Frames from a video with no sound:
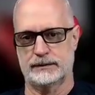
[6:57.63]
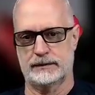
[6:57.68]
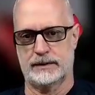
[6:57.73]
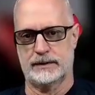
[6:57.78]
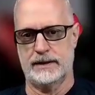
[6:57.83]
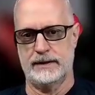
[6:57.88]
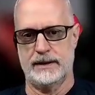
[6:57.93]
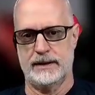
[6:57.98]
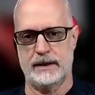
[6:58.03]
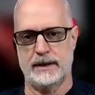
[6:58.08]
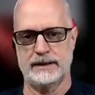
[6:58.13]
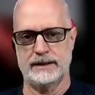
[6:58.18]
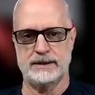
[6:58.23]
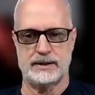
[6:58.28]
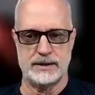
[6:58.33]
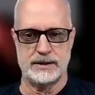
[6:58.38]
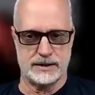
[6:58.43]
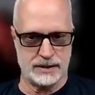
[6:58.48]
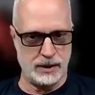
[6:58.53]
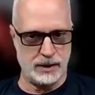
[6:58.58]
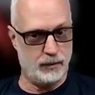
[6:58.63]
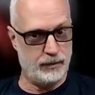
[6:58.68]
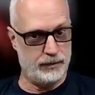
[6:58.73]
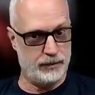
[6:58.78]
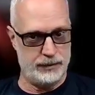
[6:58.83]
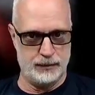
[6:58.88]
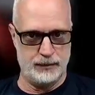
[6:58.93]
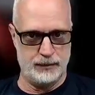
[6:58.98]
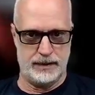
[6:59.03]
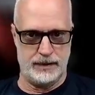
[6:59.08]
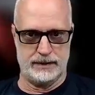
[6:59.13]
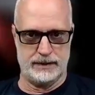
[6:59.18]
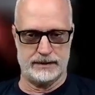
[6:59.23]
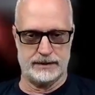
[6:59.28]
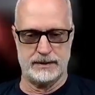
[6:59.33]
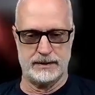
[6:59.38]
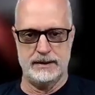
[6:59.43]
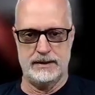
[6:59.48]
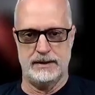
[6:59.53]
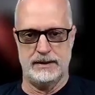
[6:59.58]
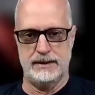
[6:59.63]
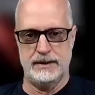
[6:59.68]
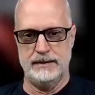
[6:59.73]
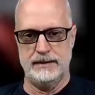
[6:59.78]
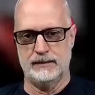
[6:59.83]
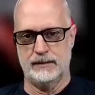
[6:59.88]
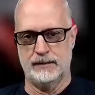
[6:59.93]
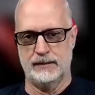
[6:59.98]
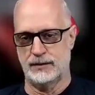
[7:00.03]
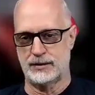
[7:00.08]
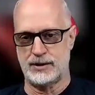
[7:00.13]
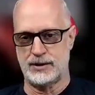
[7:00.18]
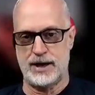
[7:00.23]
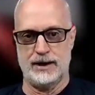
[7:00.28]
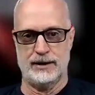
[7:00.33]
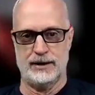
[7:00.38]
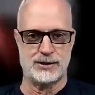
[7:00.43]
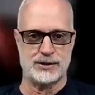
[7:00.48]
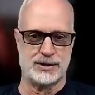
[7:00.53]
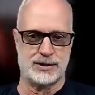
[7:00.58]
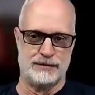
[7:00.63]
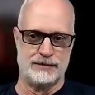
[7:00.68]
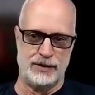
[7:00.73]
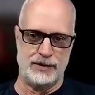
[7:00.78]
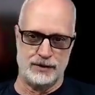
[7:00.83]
Okay. They like to just go and do things. One of the challenges of an